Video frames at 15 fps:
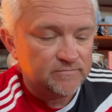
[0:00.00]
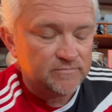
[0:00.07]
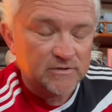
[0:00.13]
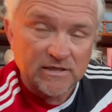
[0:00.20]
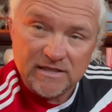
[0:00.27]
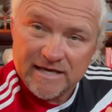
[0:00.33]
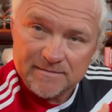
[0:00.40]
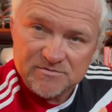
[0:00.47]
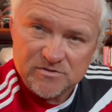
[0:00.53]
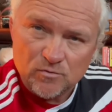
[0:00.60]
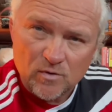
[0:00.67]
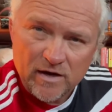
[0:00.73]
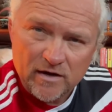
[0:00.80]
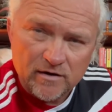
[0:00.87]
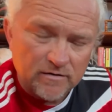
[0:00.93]
clamps the
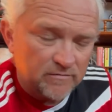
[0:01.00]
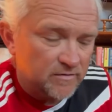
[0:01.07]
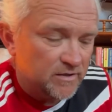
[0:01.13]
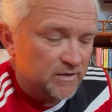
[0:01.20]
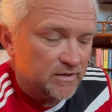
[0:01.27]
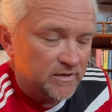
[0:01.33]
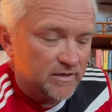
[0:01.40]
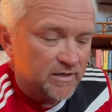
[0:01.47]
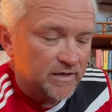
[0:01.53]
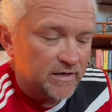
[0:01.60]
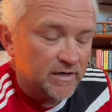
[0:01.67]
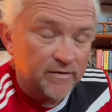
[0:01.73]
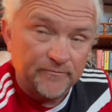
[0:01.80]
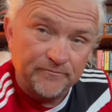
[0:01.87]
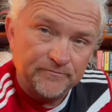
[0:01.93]
wire,
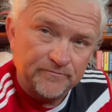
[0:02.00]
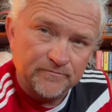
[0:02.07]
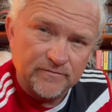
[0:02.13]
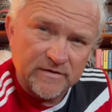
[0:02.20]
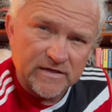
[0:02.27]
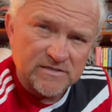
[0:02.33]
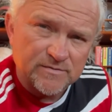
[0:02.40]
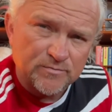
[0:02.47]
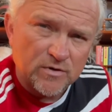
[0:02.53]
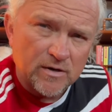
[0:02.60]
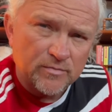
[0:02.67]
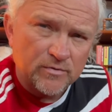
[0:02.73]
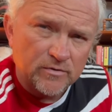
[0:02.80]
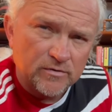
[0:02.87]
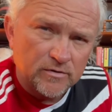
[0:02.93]
and that's a
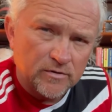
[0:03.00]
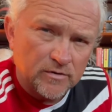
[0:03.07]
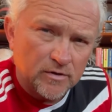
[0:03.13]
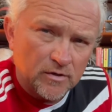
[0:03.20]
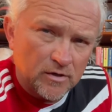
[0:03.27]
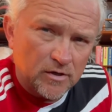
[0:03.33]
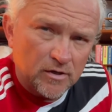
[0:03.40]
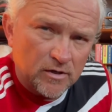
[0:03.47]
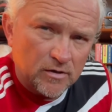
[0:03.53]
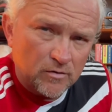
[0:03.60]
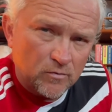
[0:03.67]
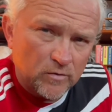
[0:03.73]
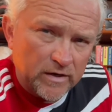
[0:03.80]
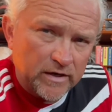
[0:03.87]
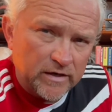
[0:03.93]
proper
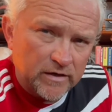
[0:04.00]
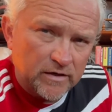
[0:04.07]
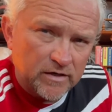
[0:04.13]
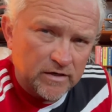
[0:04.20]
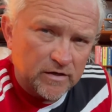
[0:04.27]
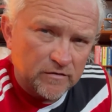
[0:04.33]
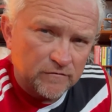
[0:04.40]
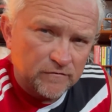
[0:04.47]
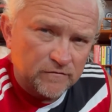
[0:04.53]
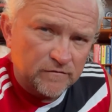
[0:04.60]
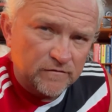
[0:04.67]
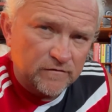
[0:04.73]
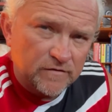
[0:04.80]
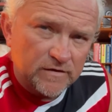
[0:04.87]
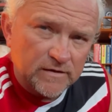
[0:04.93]
way of
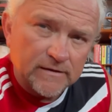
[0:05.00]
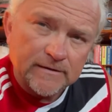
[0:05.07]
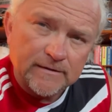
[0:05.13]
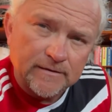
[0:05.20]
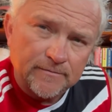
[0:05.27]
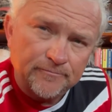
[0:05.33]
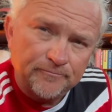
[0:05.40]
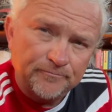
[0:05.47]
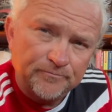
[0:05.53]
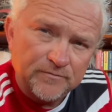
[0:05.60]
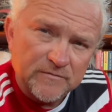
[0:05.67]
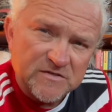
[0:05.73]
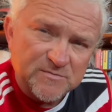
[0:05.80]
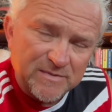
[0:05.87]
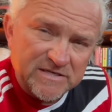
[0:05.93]

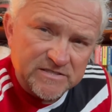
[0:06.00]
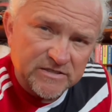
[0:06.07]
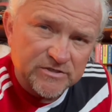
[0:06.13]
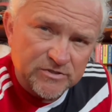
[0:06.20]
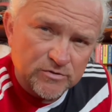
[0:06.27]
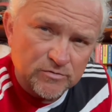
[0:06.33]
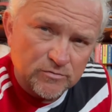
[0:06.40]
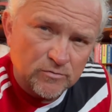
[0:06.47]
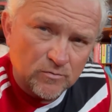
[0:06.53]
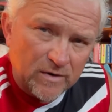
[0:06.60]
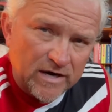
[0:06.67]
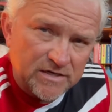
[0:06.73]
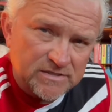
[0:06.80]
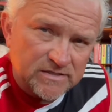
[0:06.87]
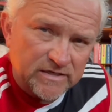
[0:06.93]
splicing two
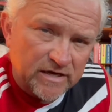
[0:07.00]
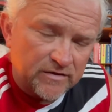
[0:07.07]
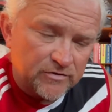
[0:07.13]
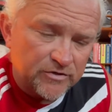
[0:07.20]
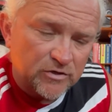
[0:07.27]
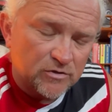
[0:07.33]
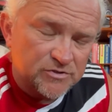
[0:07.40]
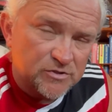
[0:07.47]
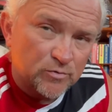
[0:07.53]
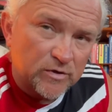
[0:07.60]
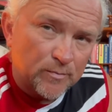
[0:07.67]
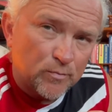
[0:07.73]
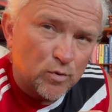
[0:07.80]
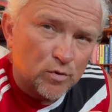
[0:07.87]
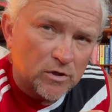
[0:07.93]
wires together. You also want
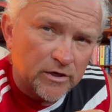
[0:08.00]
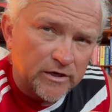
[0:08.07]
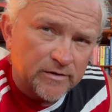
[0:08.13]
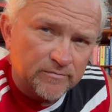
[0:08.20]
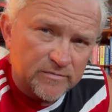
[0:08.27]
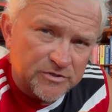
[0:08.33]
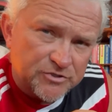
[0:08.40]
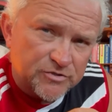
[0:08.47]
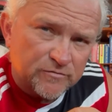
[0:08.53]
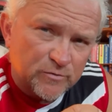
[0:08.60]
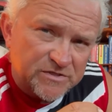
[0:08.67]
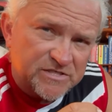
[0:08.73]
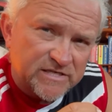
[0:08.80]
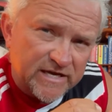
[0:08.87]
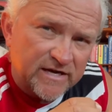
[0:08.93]
to pull on it. It should
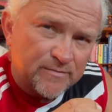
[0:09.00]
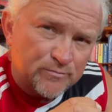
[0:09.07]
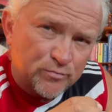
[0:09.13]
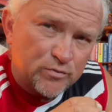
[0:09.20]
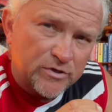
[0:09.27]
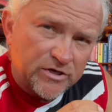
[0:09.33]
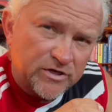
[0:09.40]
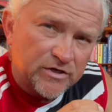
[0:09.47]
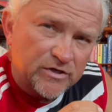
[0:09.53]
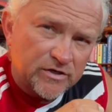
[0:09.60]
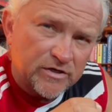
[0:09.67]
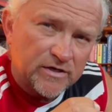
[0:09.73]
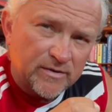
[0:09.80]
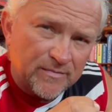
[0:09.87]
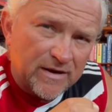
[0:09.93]
withstand a pretty
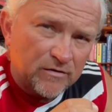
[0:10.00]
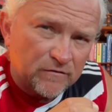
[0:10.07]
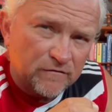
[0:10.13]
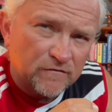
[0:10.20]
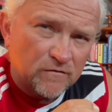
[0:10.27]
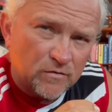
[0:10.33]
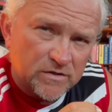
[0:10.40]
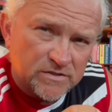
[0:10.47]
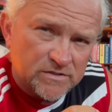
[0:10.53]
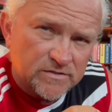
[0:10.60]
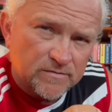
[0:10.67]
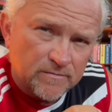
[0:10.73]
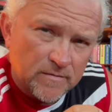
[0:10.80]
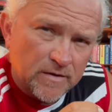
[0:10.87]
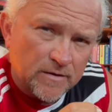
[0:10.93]
good amount of force.
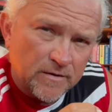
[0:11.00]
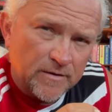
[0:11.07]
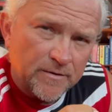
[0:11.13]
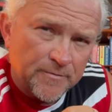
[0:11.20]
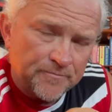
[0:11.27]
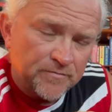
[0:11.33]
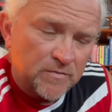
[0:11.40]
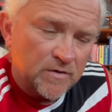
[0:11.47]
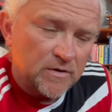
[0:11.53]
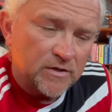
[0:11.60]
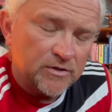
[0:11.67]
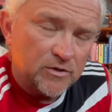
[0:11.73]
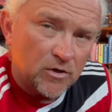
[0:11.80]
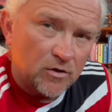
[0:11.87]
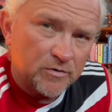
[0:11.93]

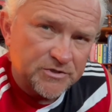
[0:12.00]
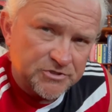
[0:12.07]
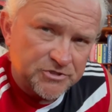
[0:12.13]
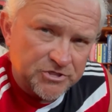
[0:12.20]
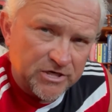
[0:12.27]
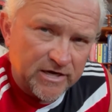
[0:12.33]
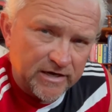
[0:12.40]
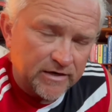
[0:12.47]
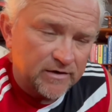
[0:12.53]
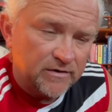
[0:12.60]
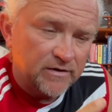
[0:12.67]
You always check